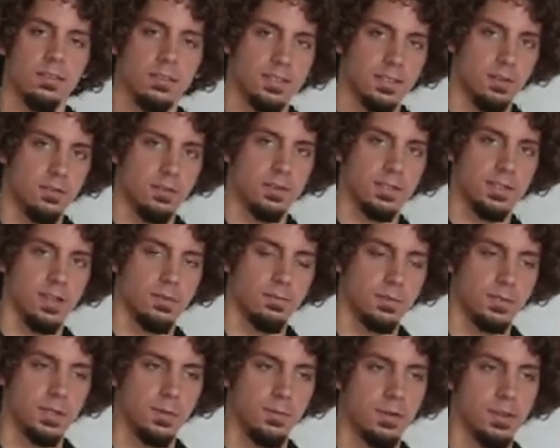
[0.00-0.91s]
So it's
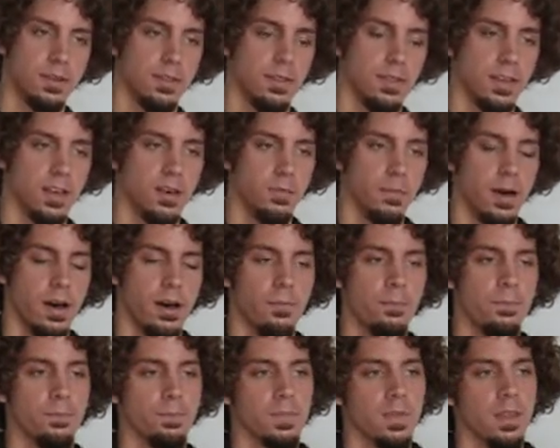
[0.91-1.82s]
something to think
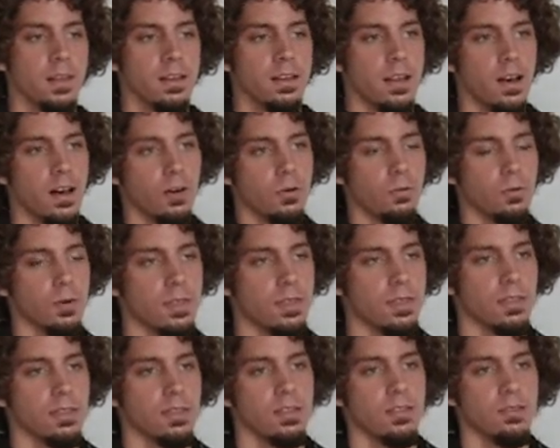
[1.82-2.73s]
about. Now with
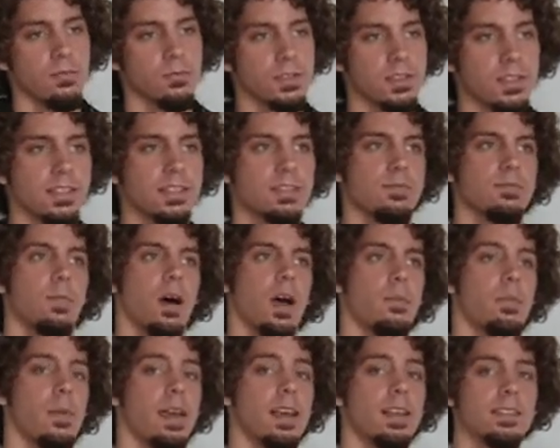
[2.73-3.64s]

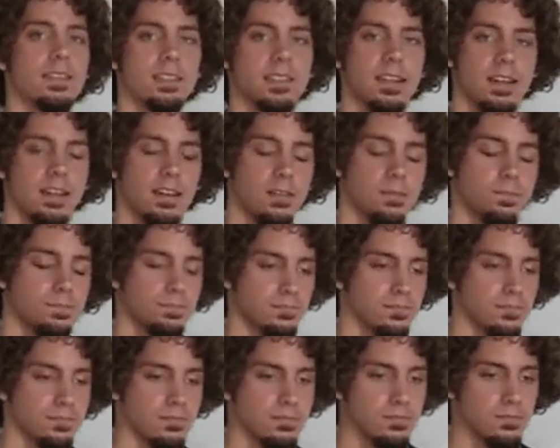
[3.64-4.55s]
my main setup,
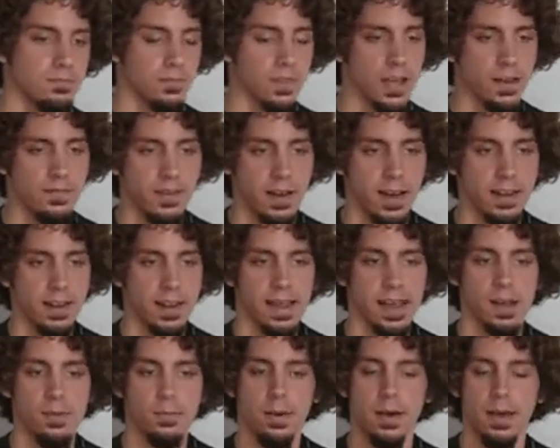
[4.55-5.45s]
I've got an
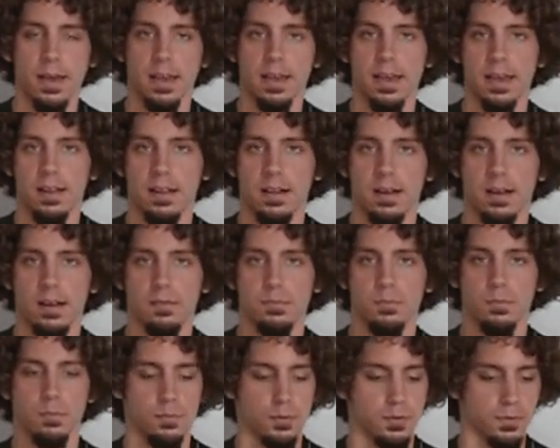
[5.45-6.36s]
amp peg and
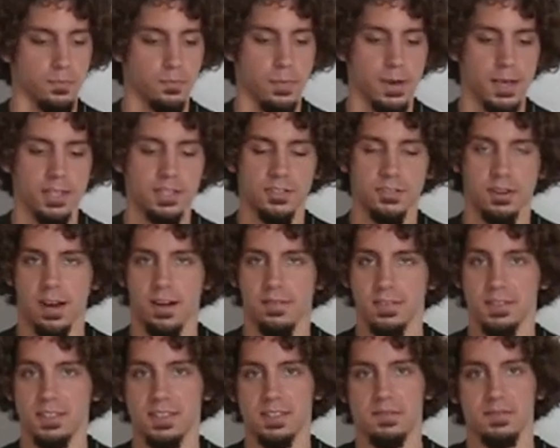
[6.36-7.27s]
some bass
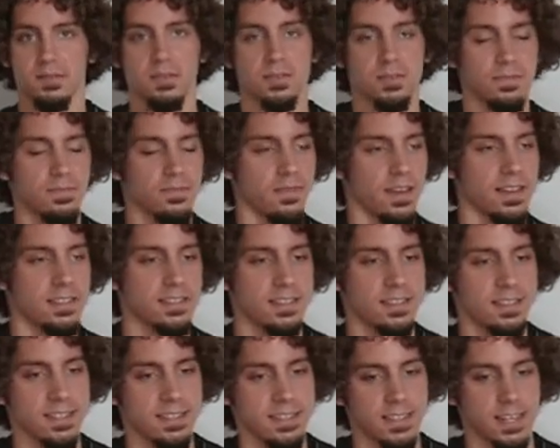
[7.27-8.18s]
drivers and fancy
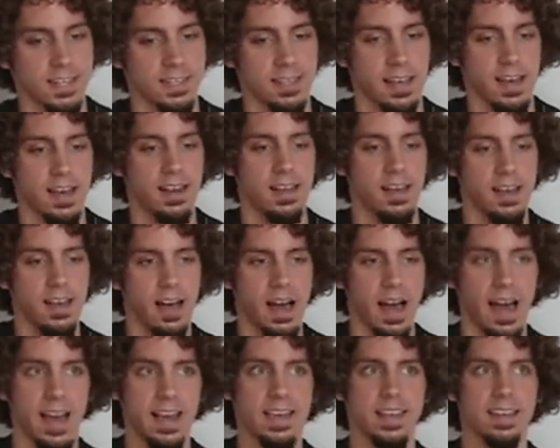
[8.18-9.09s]
things like that.
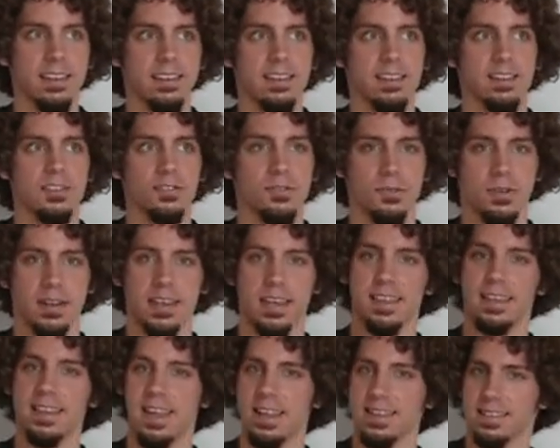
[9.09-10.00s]
I can sort of
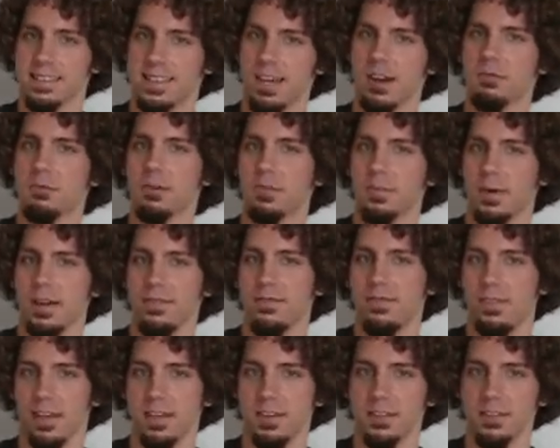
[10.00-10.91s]
get that sound with my
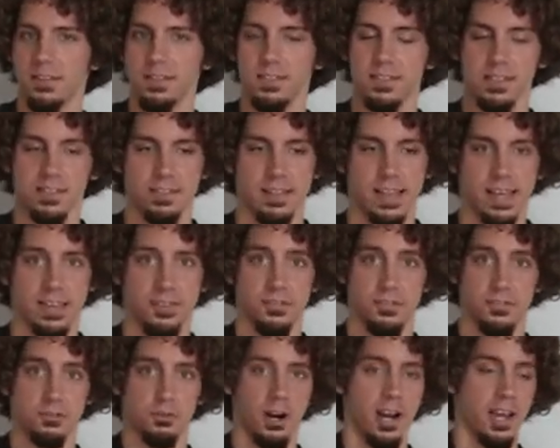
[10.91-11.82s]
fingers, that
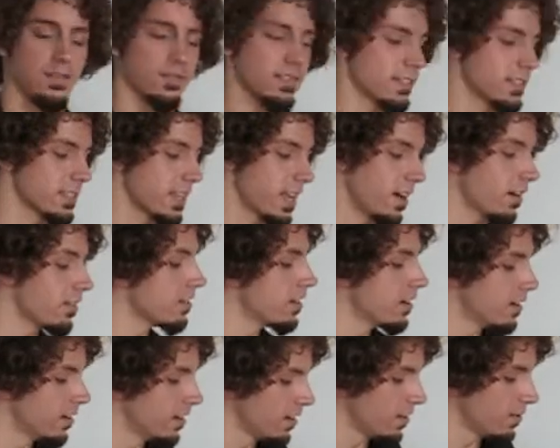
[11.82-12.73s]
driving sound.
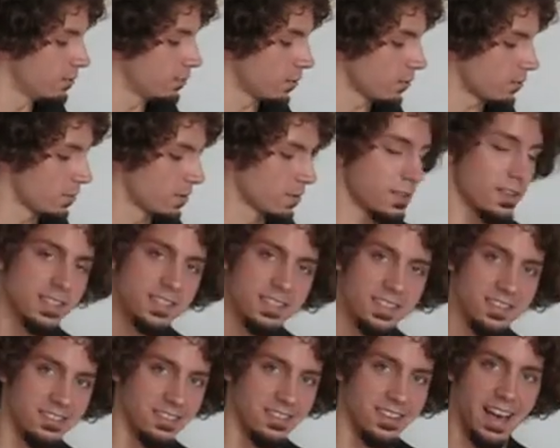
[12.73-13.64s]
But with this
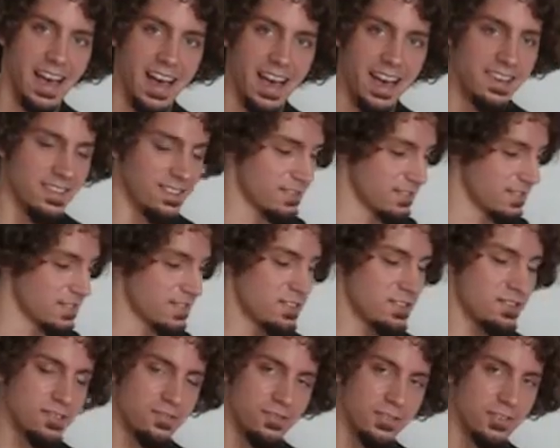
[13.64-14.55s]
little guy, there's a
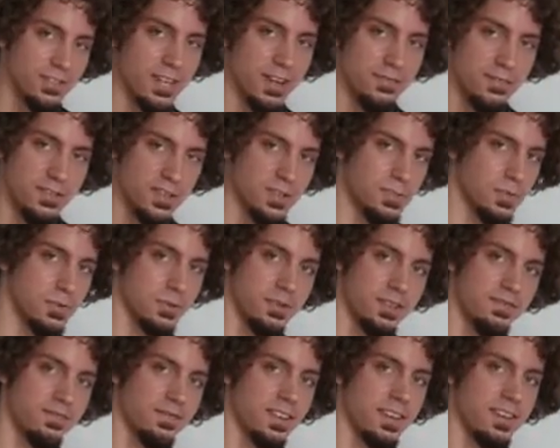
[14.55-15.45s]
huge difference
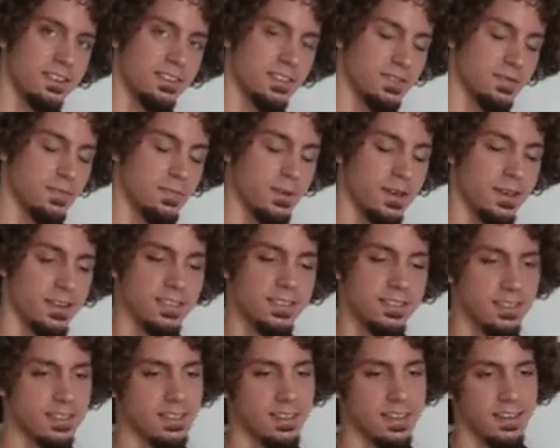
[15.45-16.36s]
between fingers and
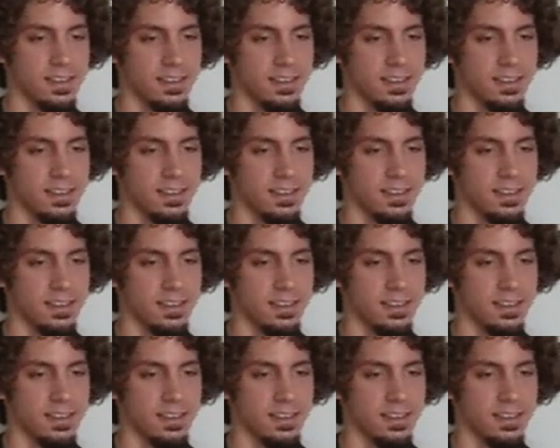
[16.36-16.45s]
picks.